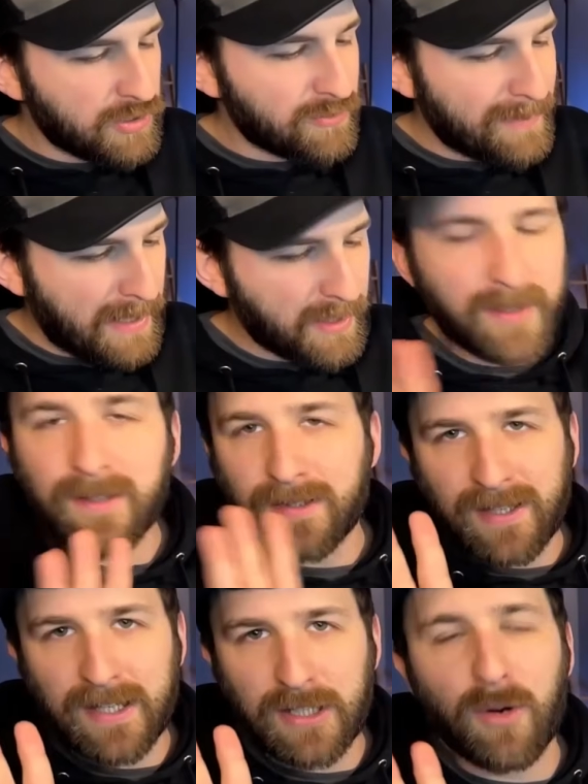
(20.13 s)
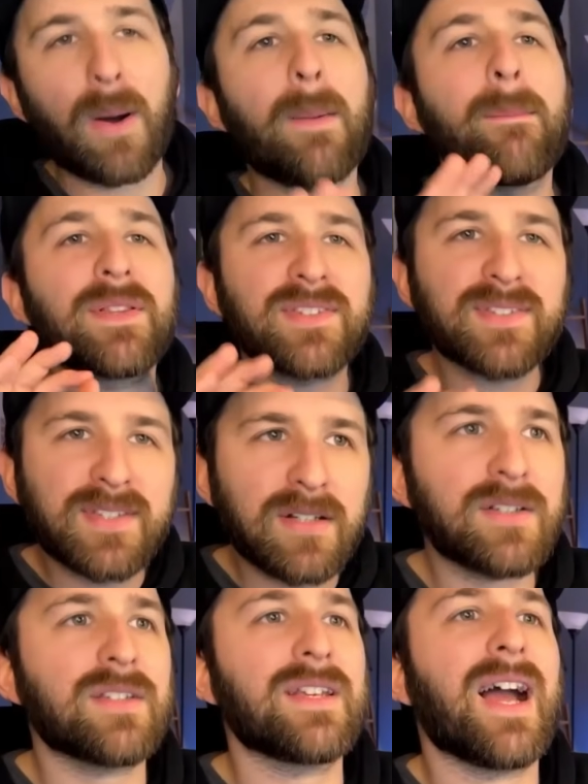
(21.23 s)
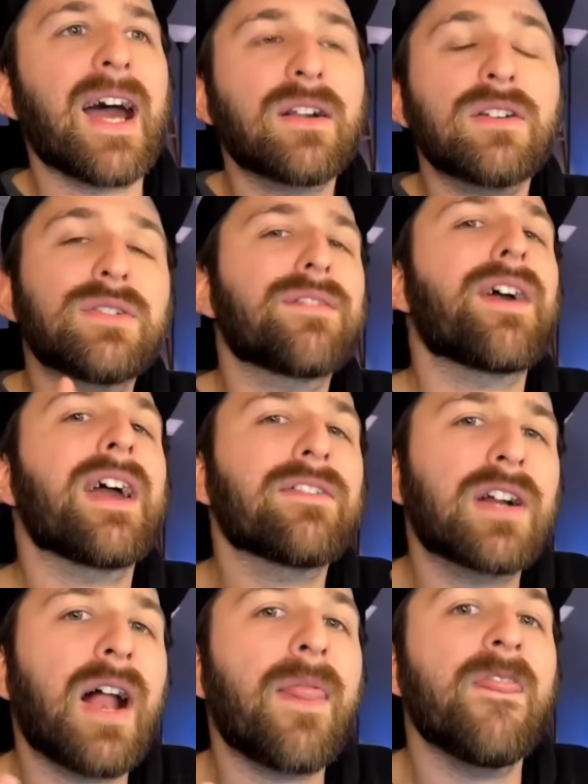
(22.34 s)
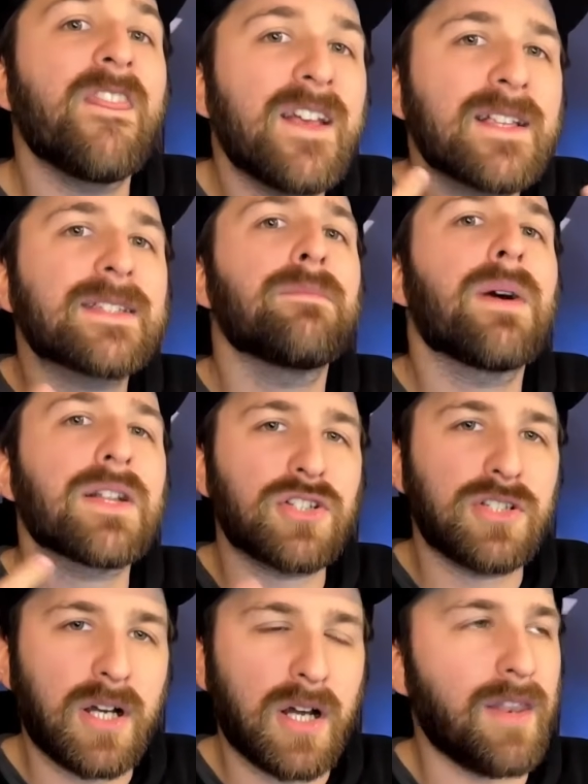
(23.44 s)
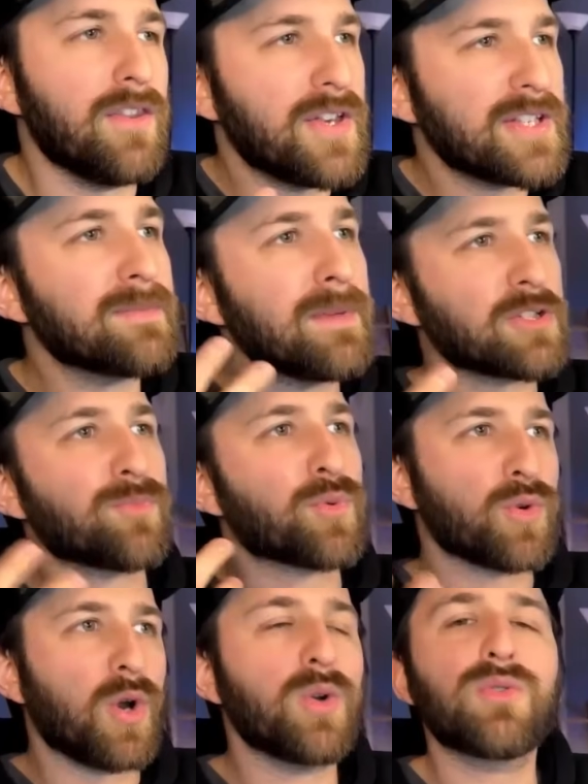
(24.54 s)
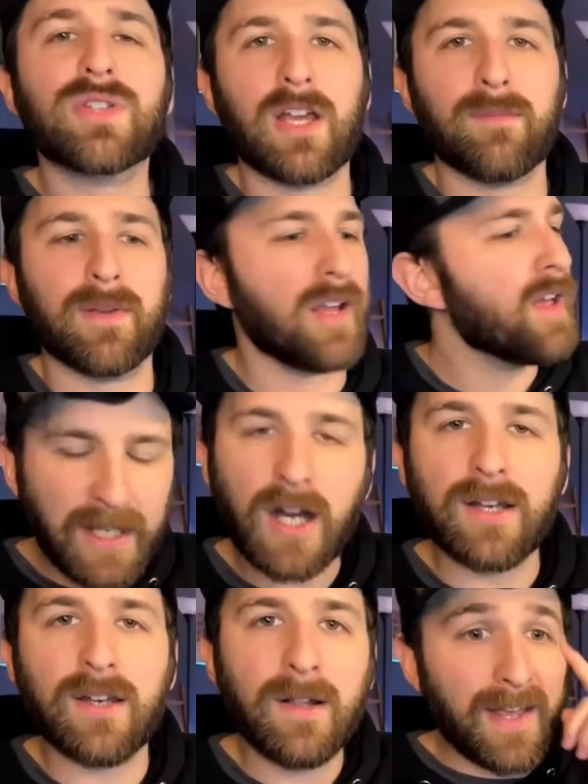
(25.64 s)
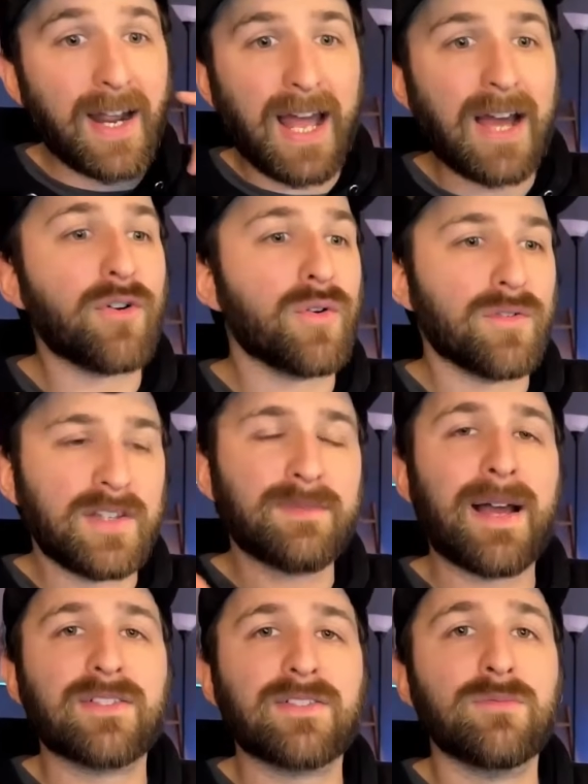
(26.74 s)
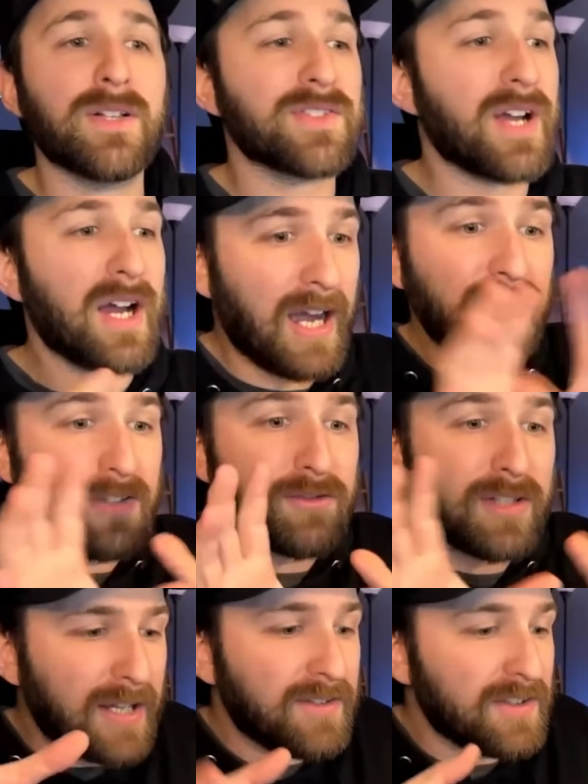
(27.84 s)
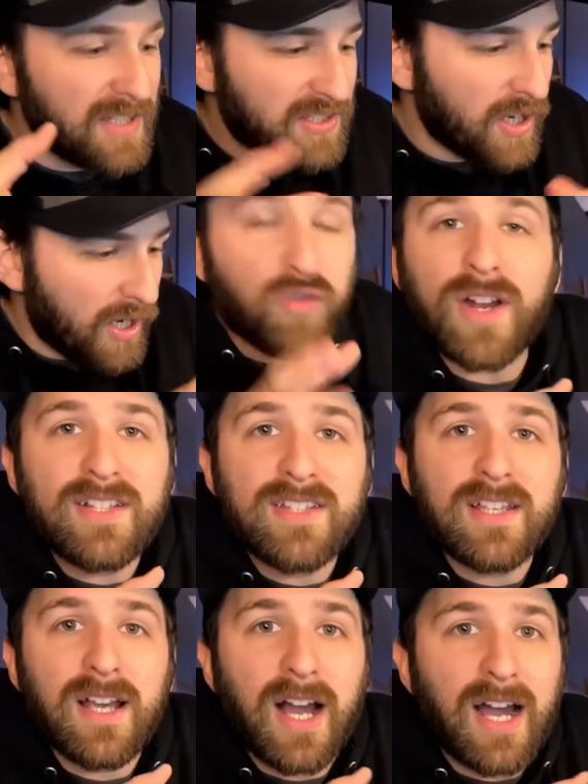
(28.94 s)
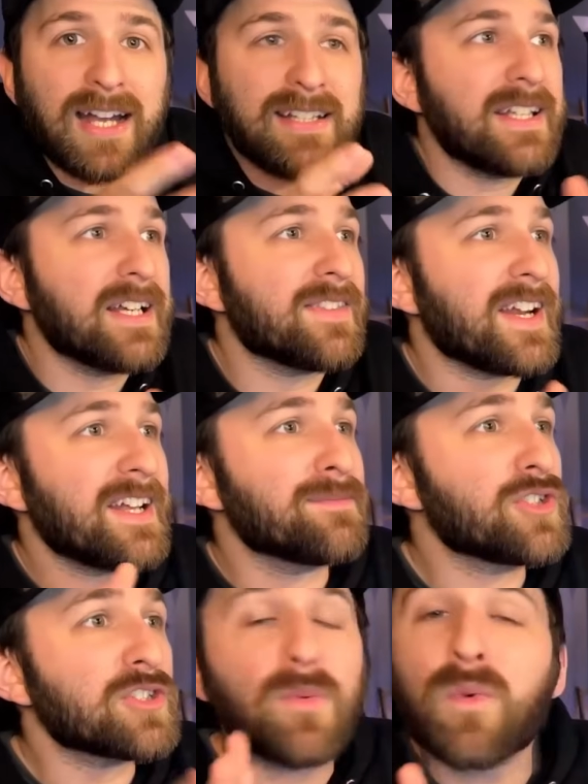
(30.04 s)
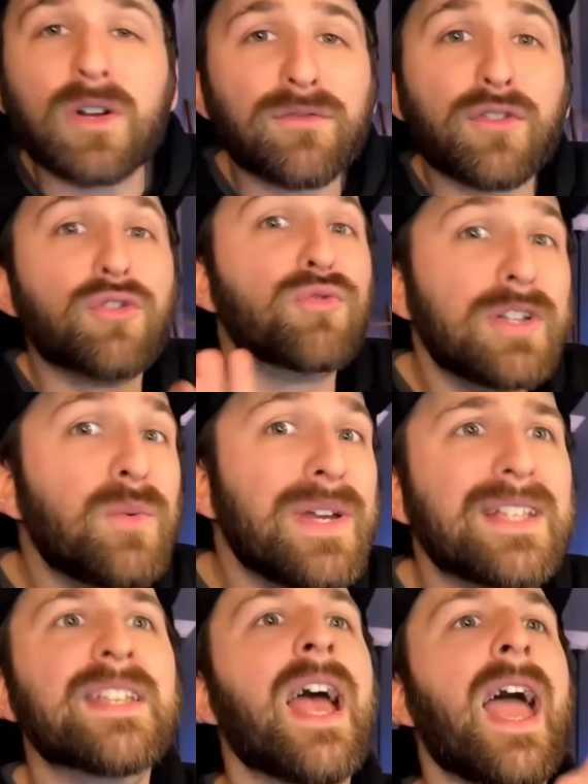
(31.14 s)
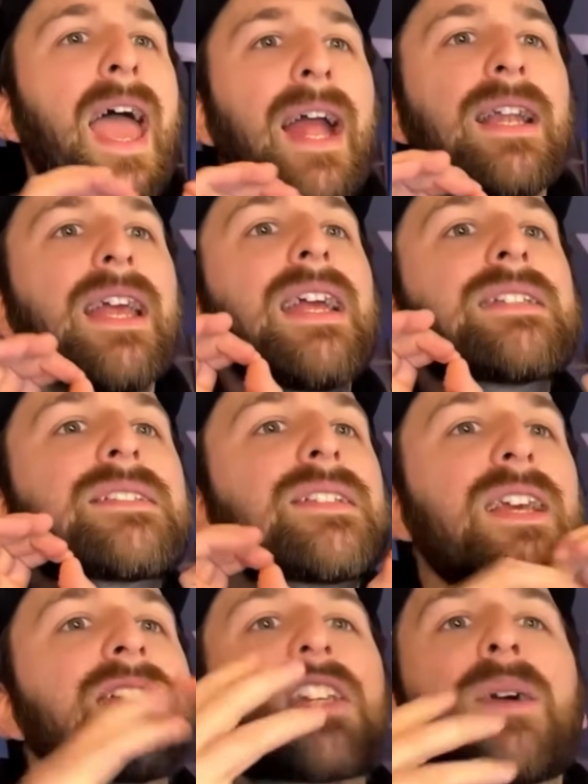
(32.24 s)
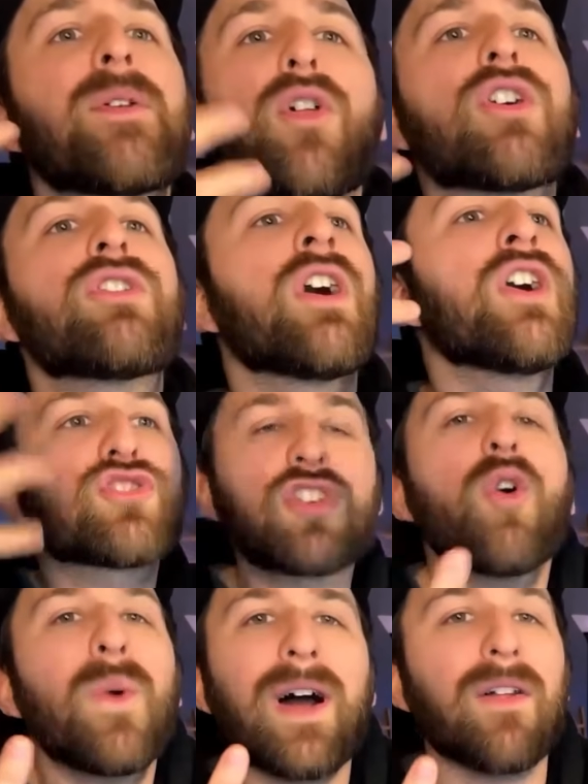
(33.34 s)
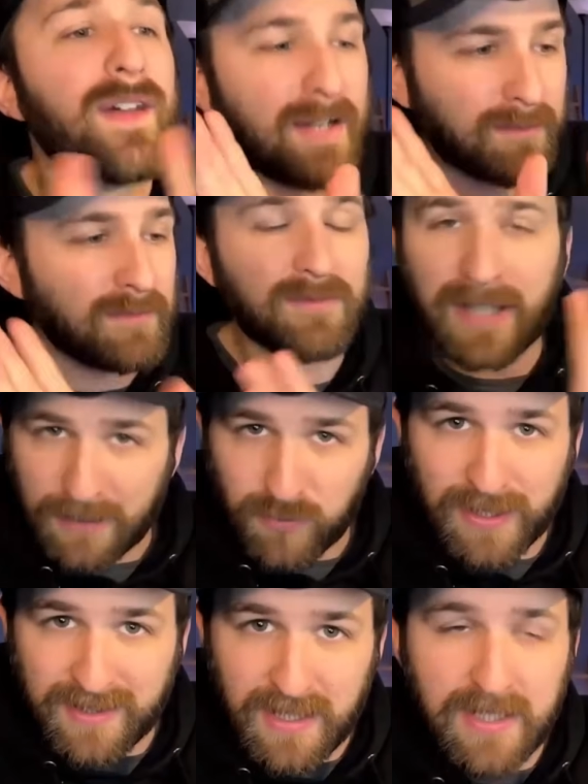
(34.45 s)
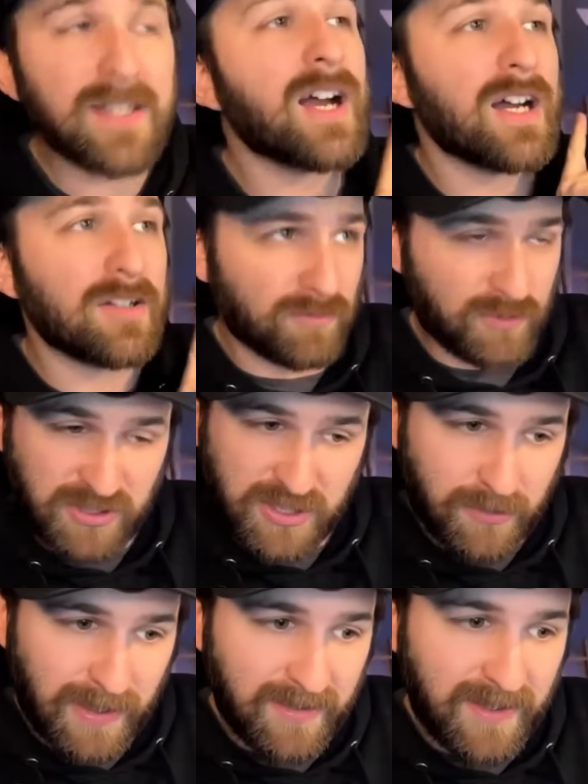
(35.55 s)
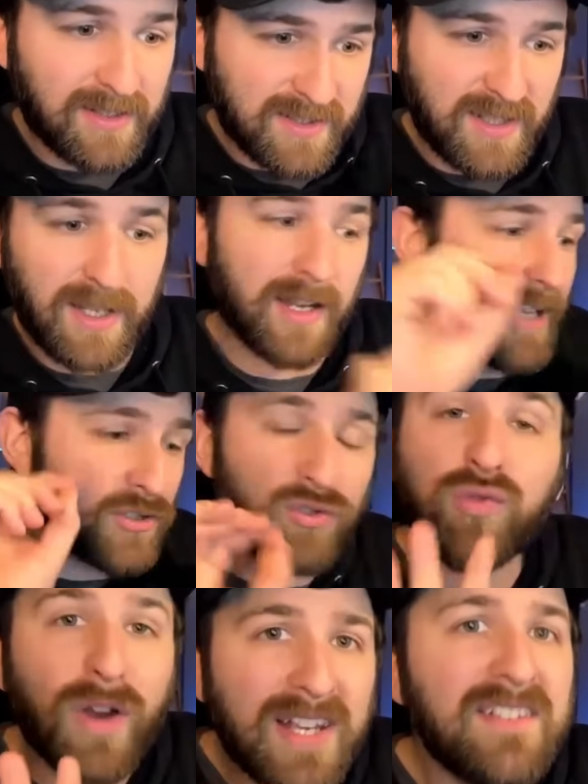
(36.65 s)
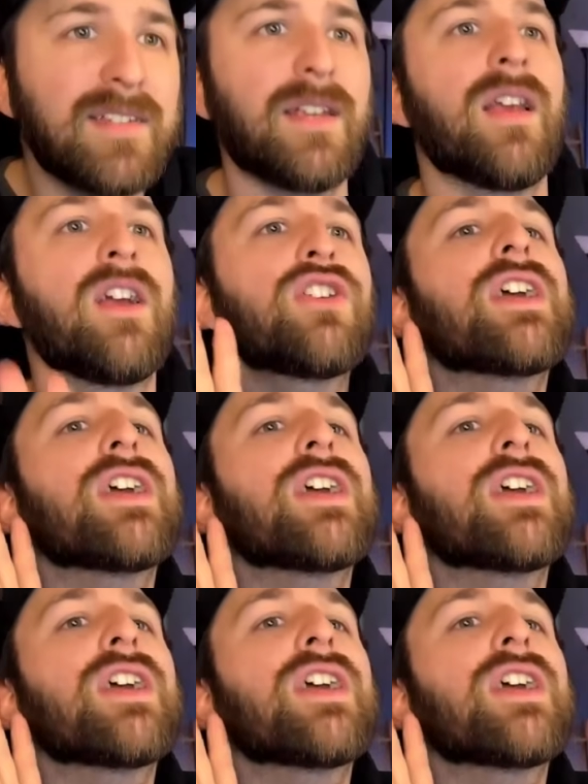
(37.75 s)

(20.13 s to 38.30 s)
It's dramatic. I know. But seriously, I don't know if I've ever gotten this much done, this much prototyping done than I have over these past two months. I've even gotten this crazy idea that I've just been working on for three weeks, and it's it's coming along so well that I'm that's what I teased. Stick around at the end to see it. It's crazy.